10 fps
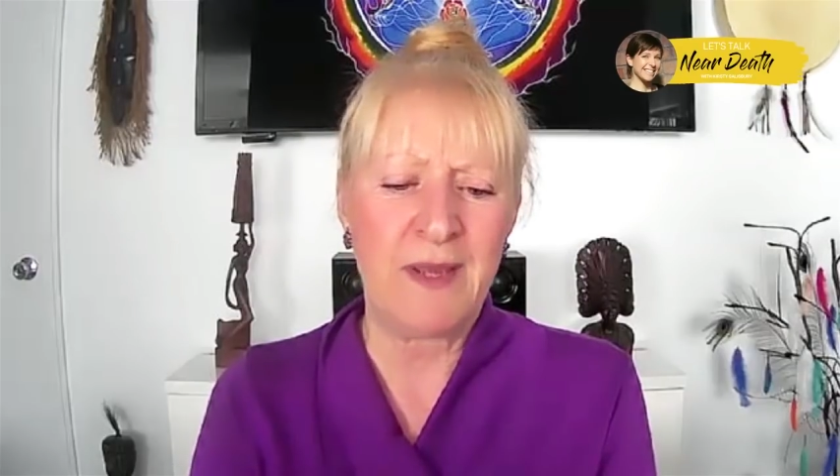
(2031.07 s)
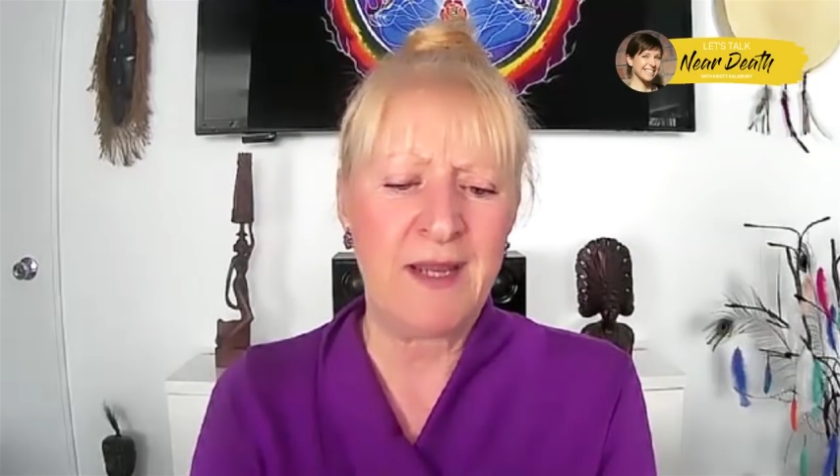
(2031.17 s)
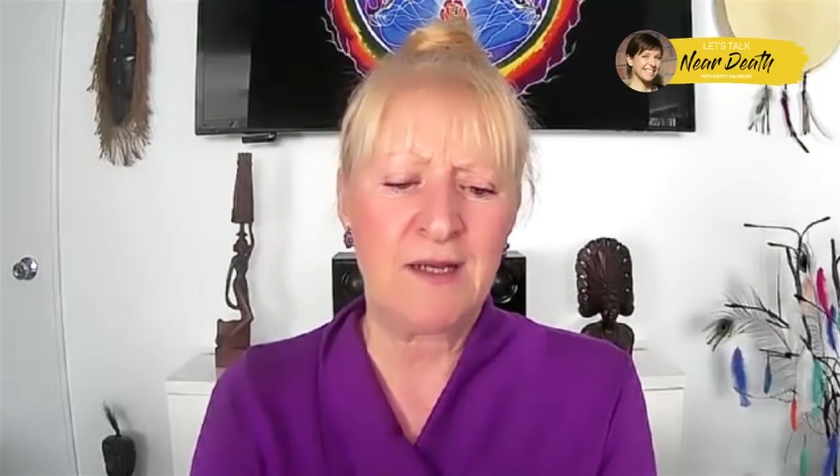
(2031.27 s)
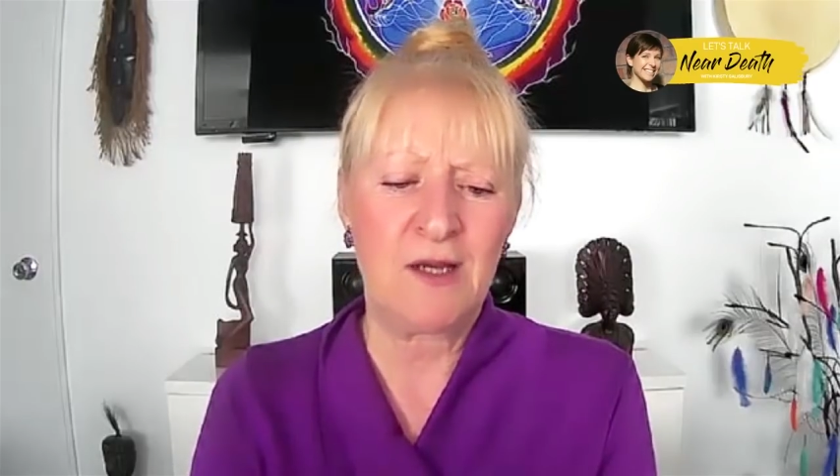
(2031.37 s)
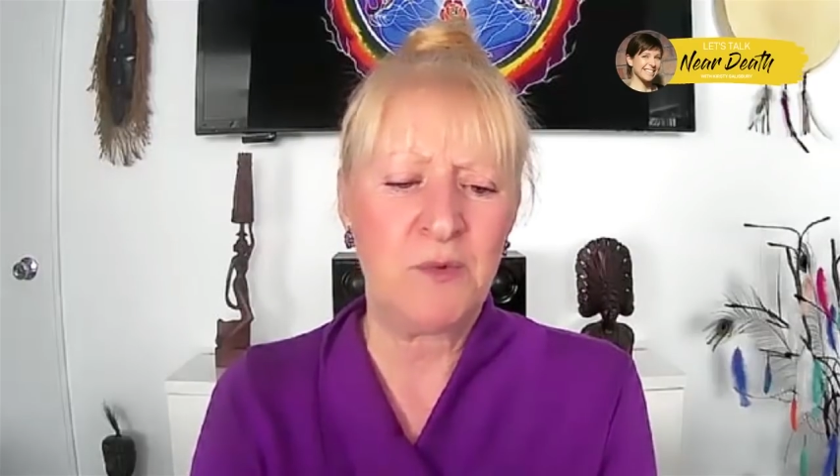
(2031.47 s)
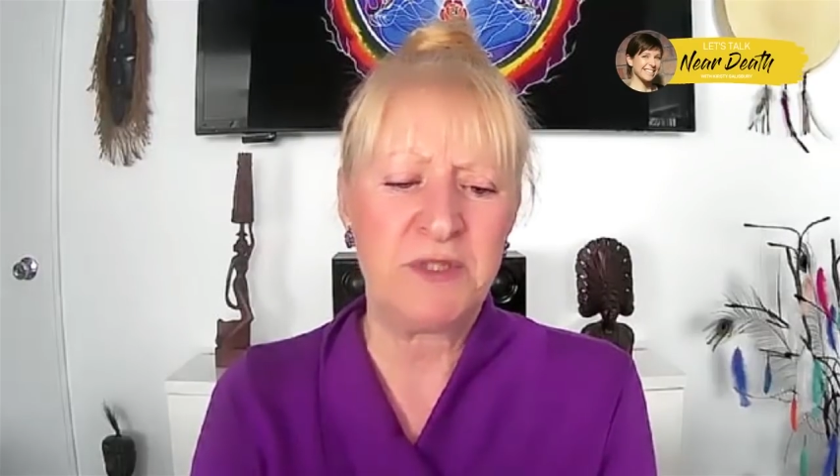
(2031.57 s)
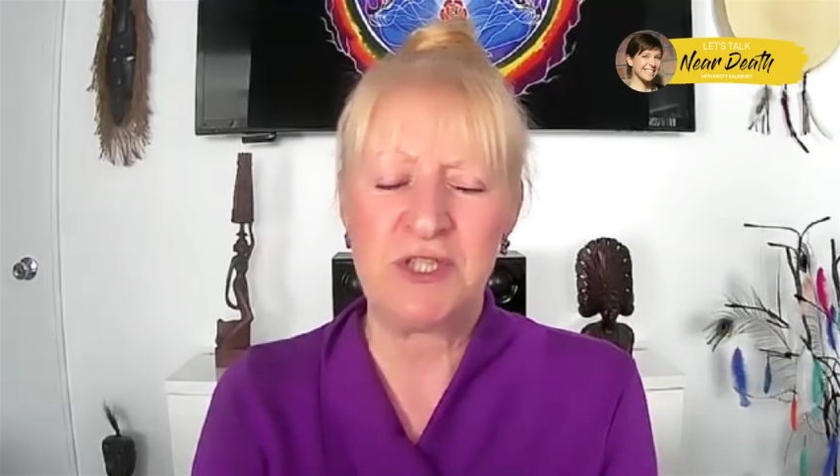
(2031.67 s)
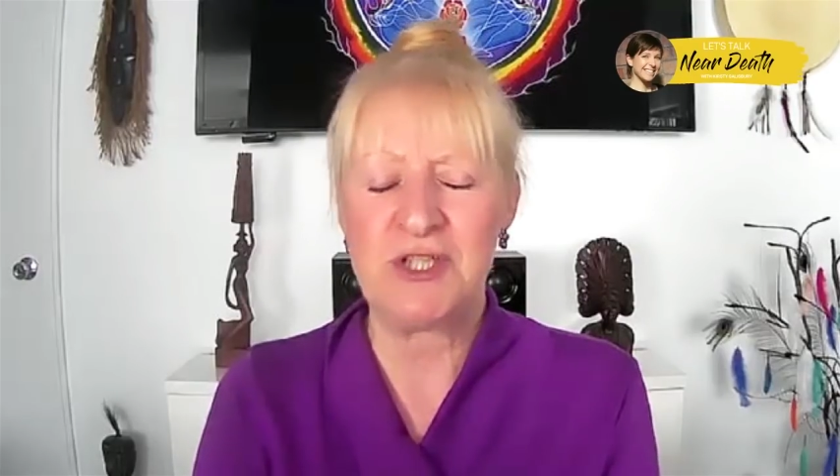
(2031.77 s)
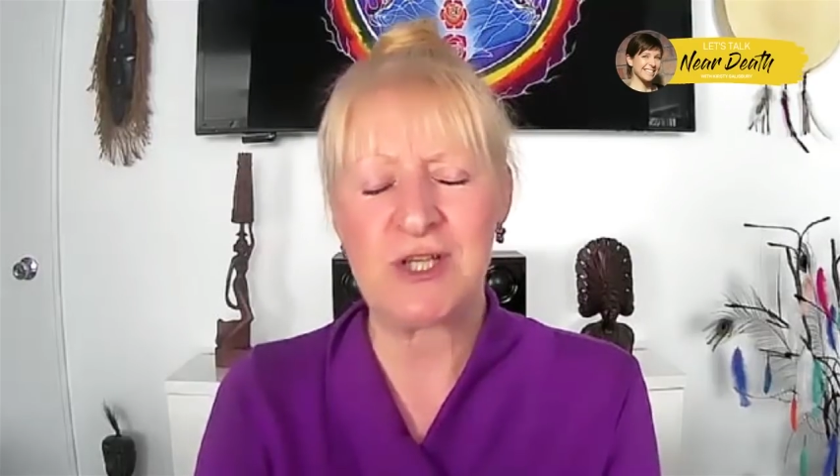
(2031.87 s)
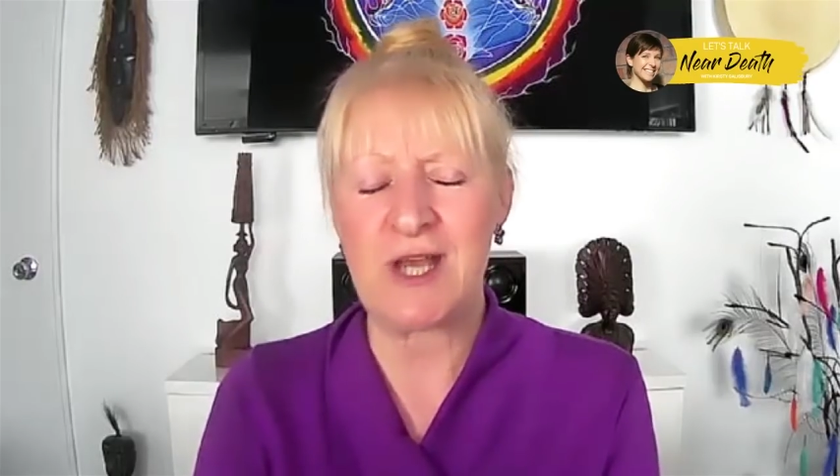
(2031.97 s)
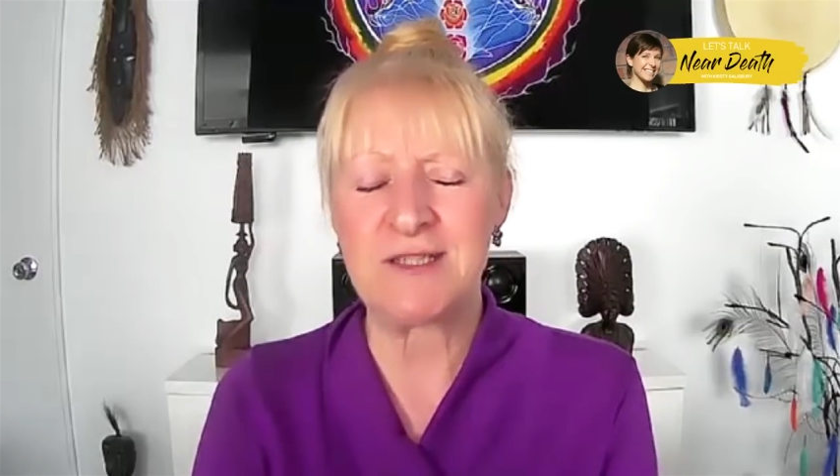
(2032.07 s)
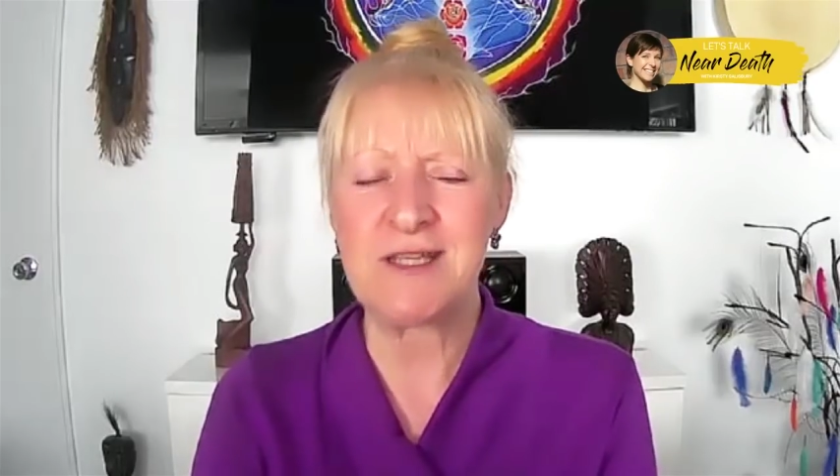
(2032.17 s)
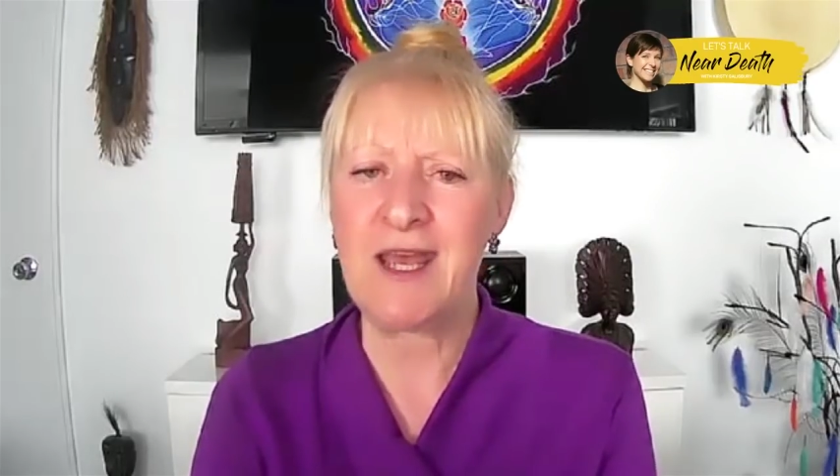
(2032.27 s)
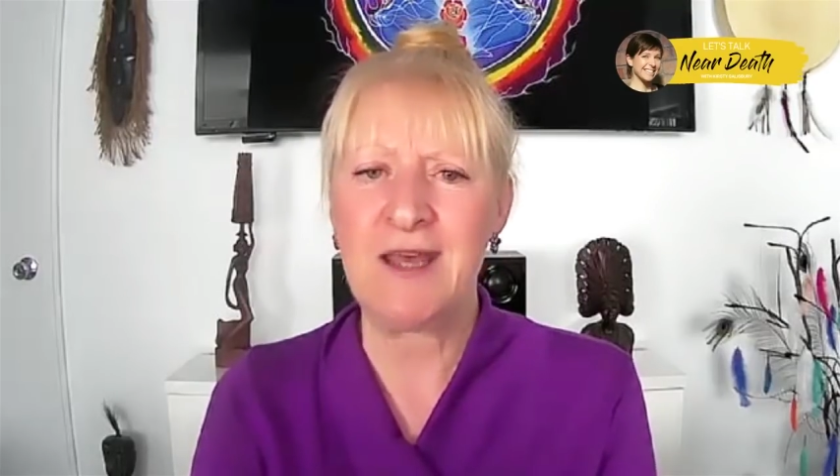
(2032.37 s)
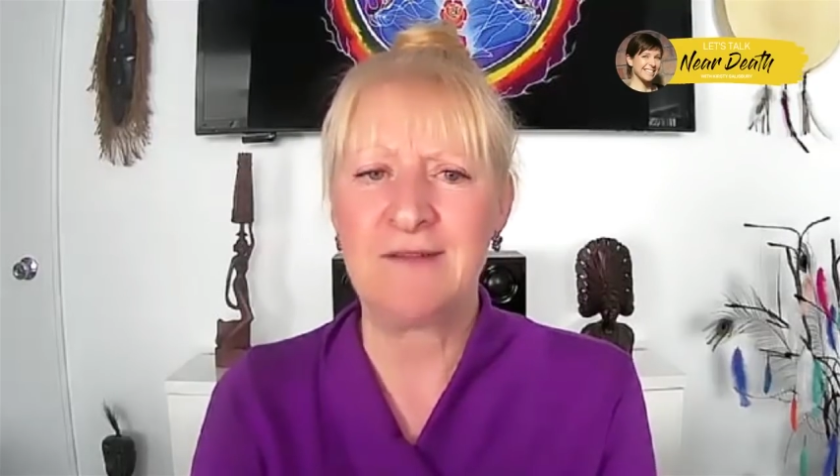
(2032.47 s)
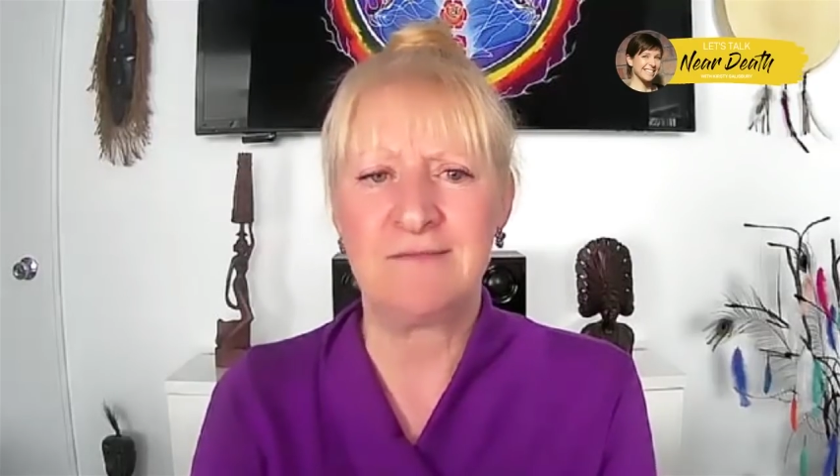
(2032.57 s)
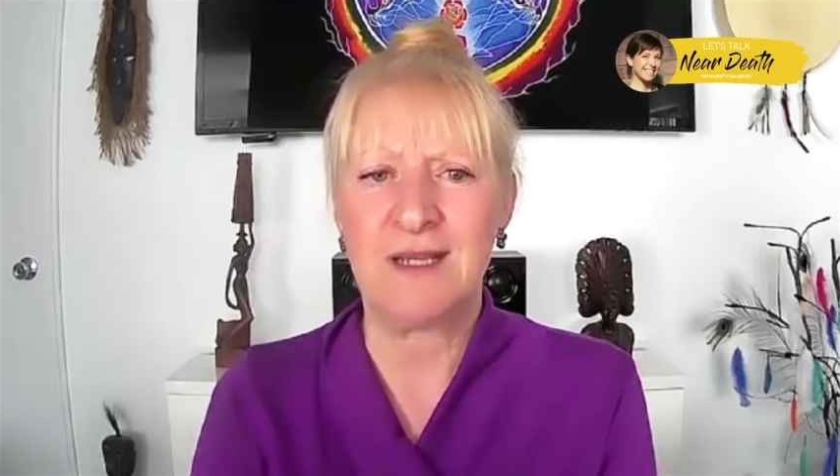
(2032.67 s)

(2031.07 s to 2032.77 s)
and I was just shut down,